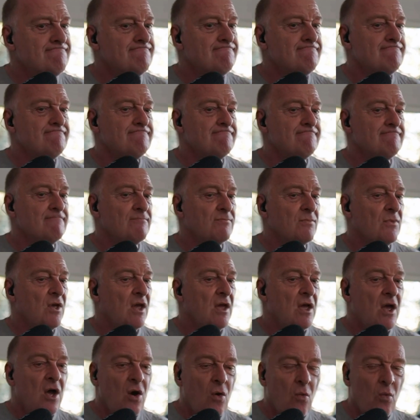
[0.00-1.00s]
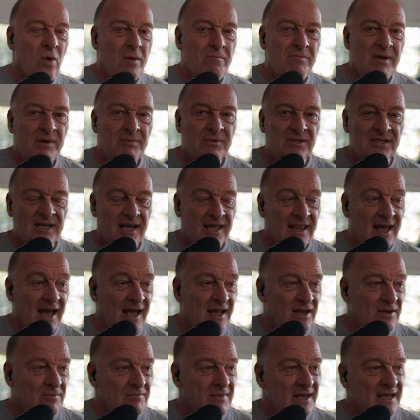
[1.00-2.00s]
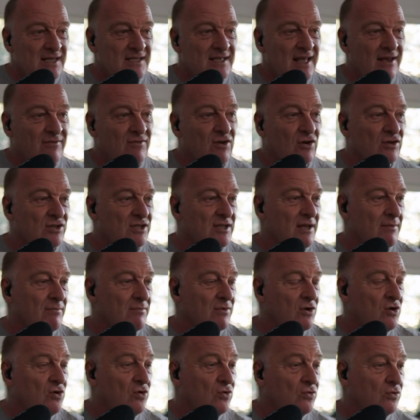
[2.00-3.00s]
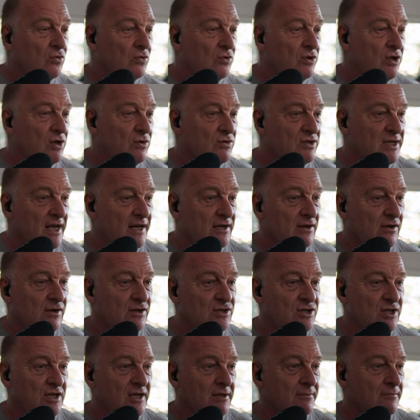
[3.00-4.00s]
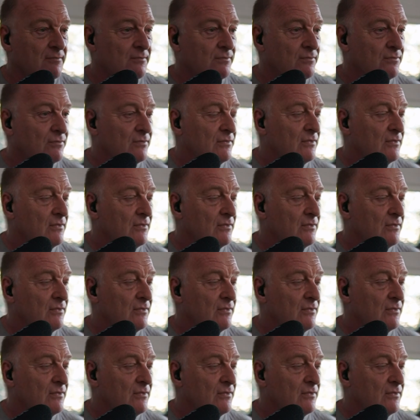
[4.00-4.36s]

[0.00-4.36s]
When people say that, it means they've got some cool new technology.